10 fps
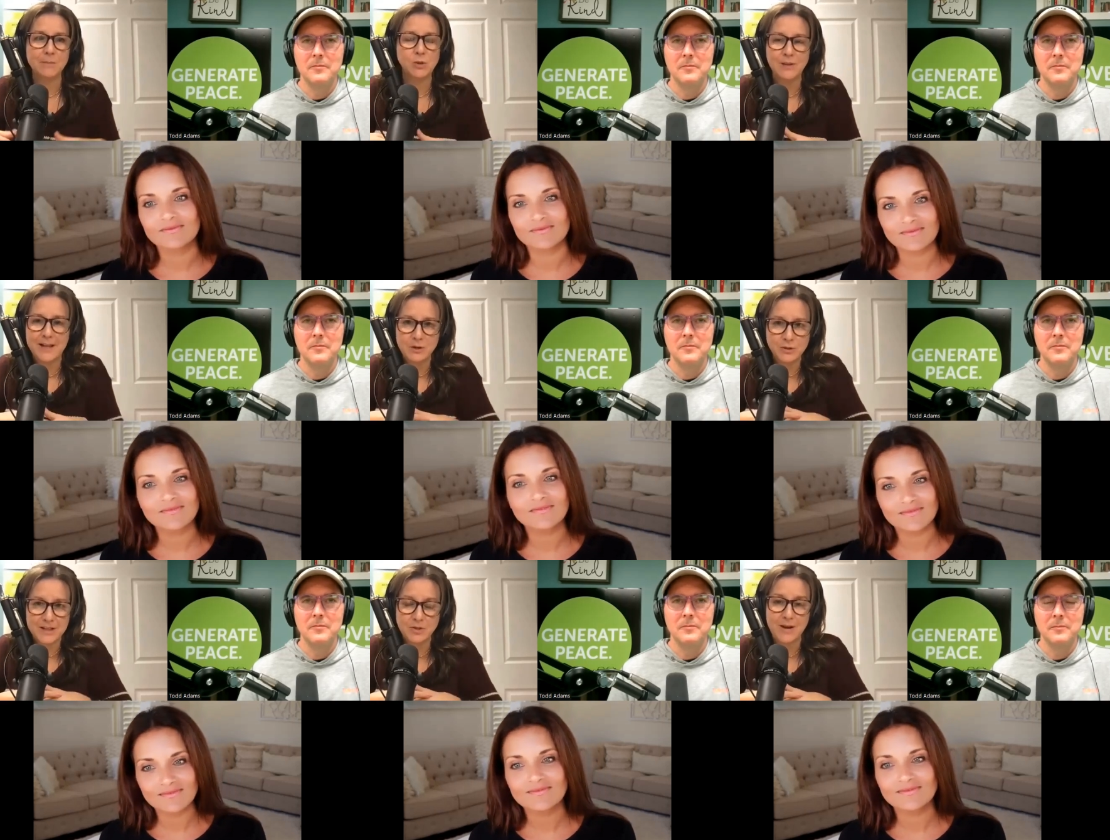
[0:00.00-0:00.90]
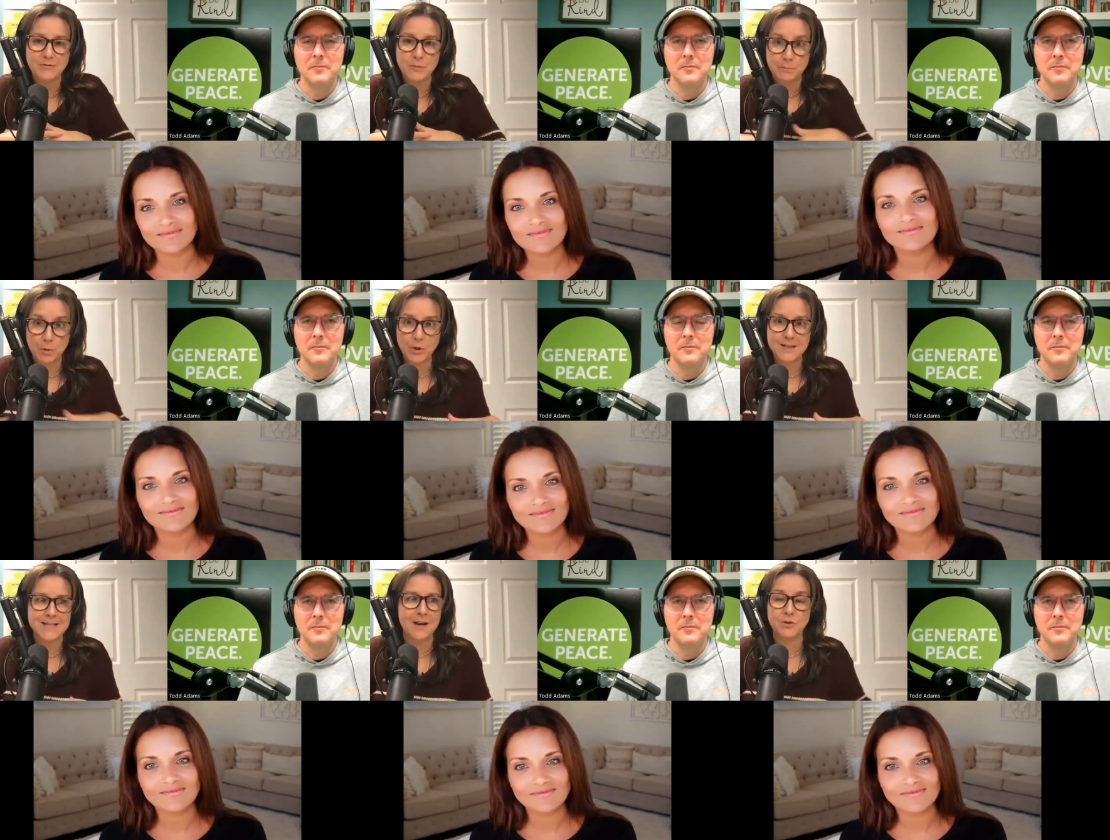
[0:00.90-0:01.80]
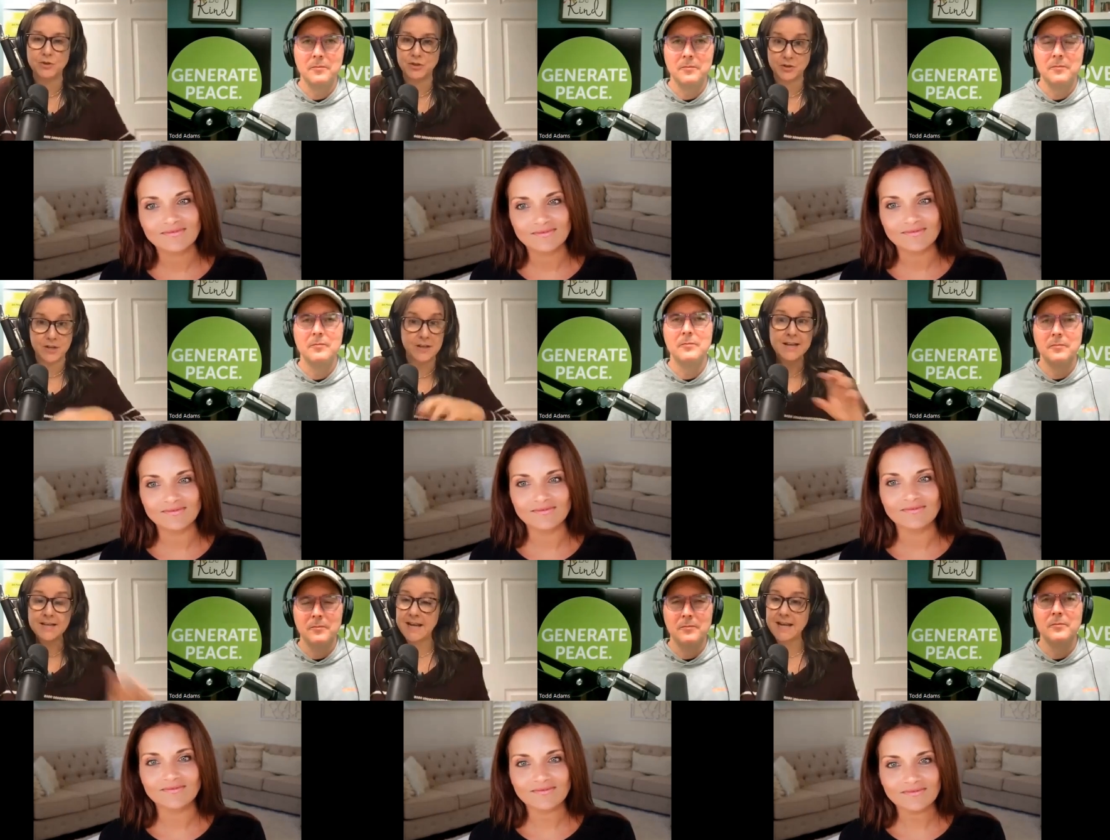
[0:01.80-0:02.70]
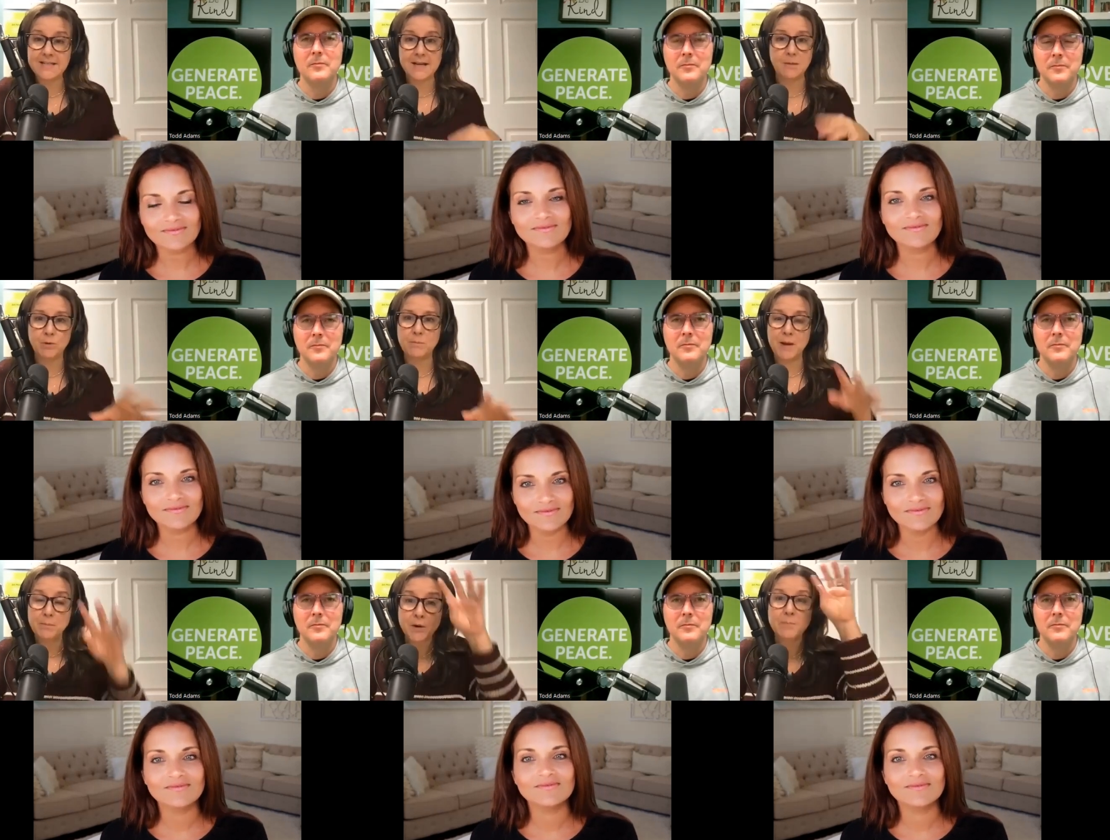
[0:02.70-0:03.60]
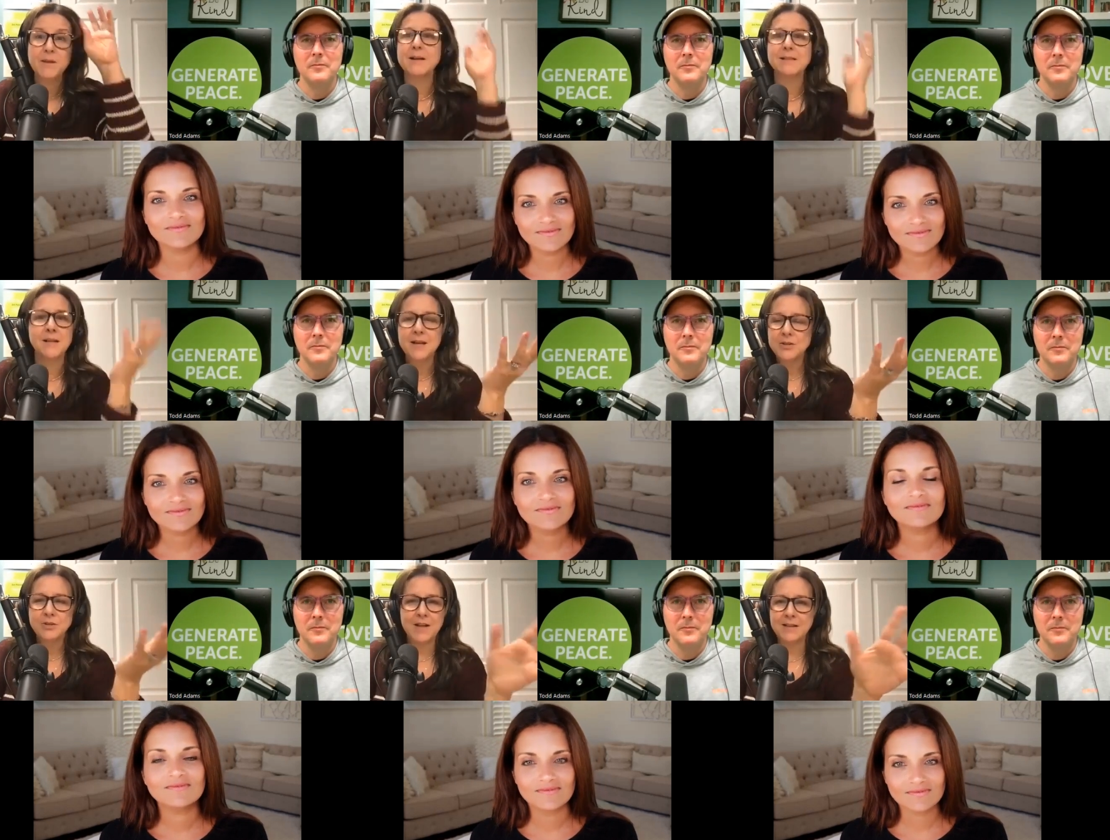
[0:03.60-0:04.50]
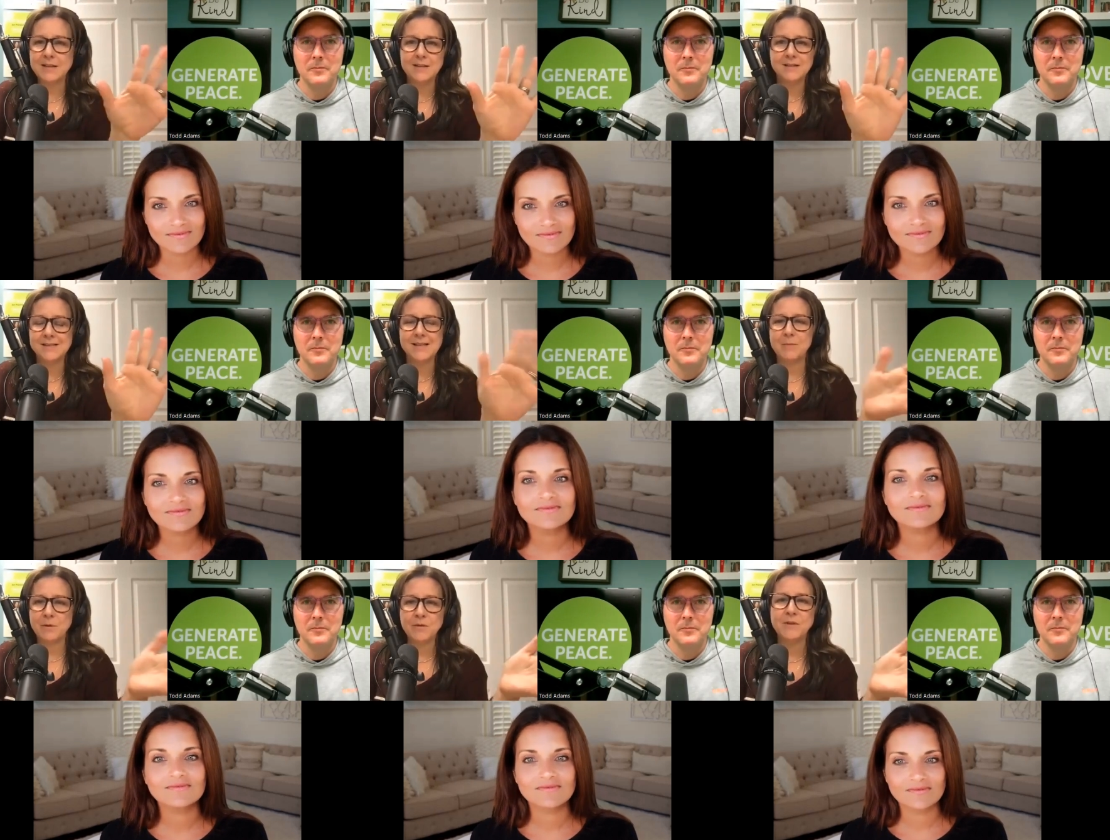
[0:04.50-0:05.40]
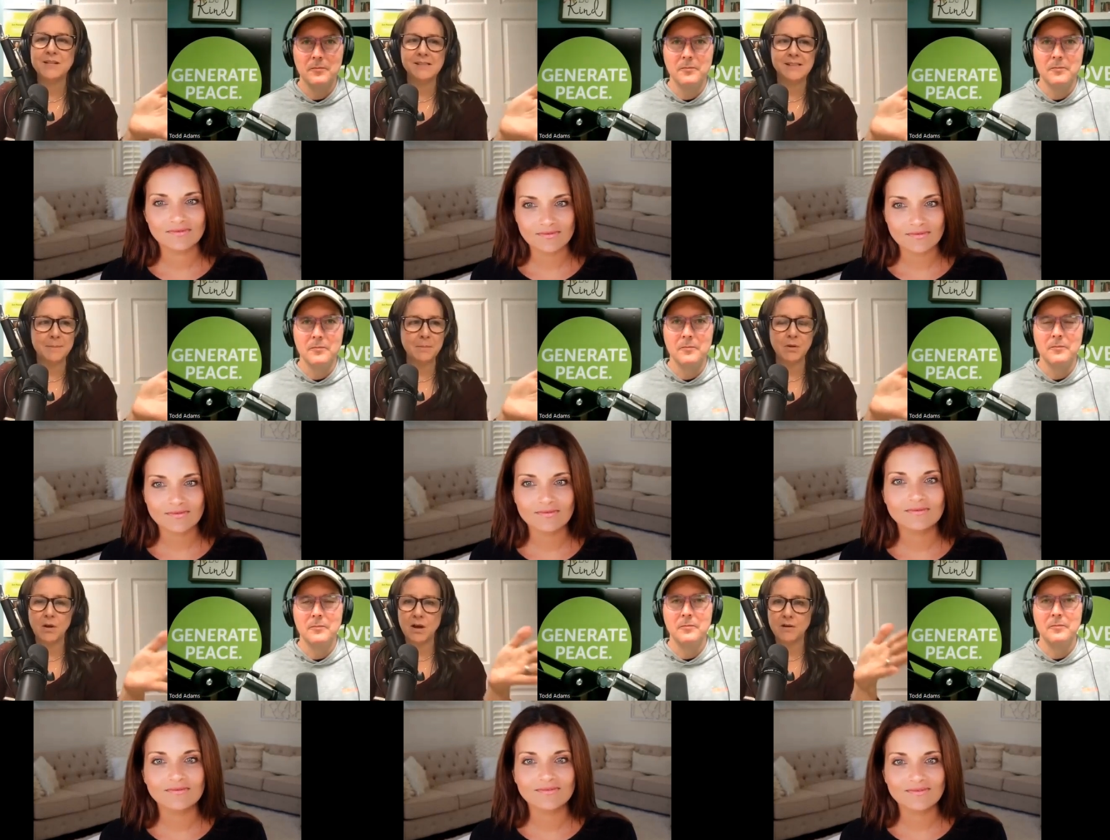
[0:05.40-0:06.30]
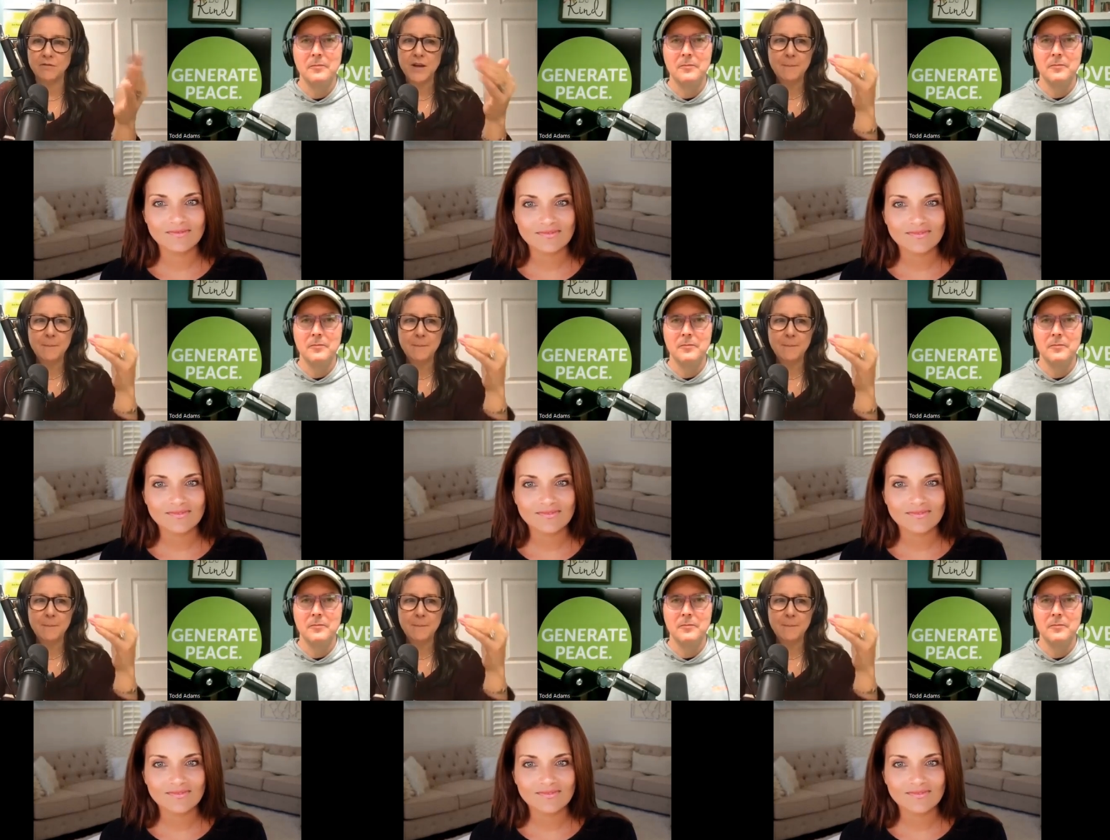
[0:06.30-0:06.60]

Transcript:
Speaker 1: So, like you said, you have to burn it down or start to take it down brick by brick because Shefali, this is like a perfect example of,